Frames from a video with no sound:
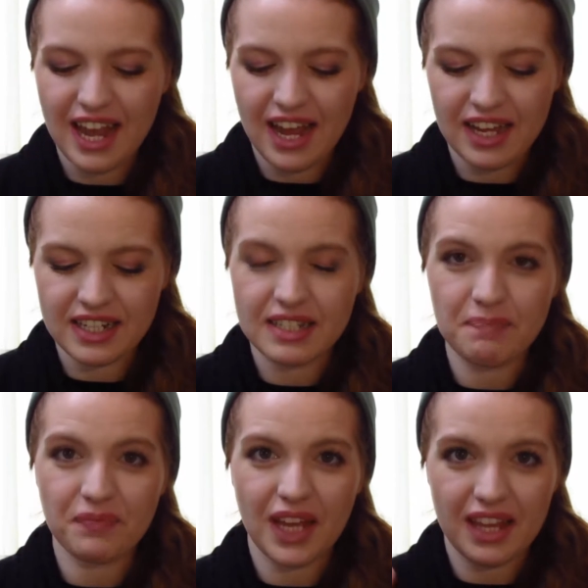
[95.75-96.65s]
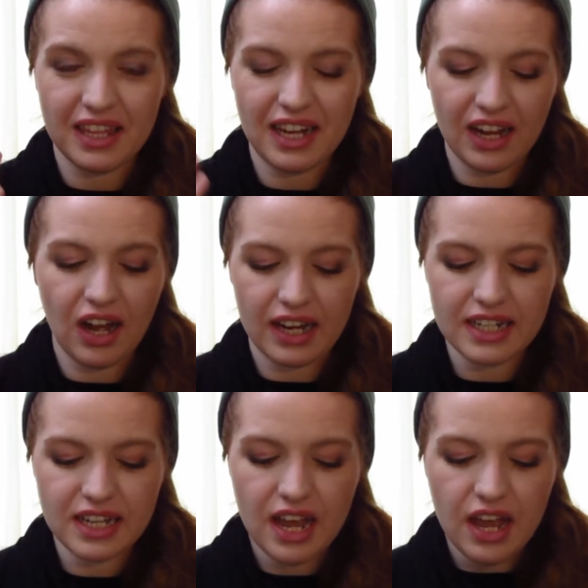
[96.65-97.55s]
and I think I got
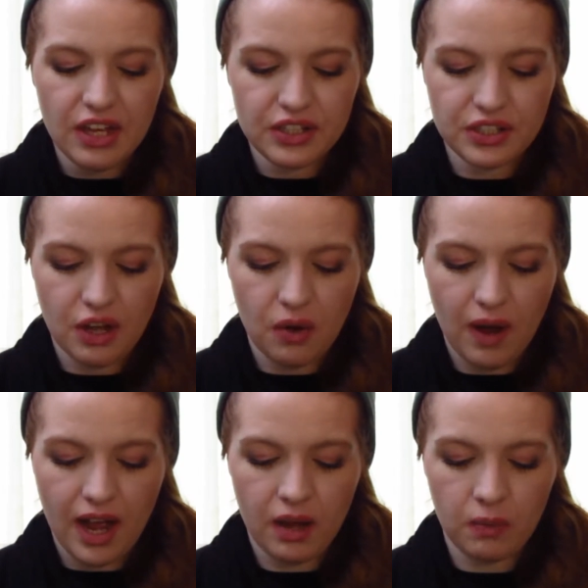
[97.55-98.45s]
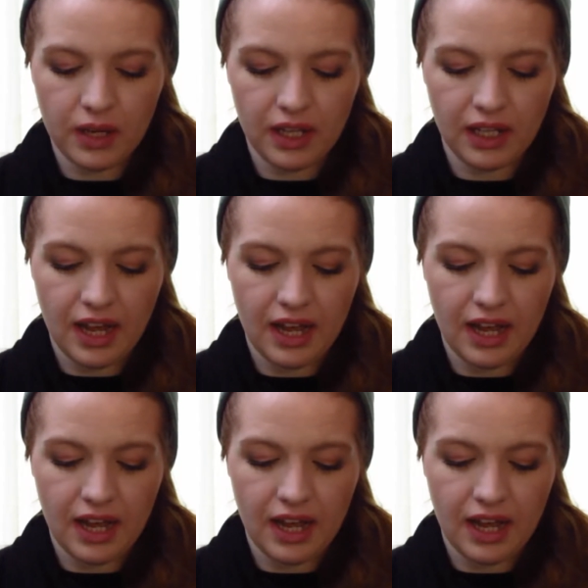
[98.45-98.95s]
it. So I will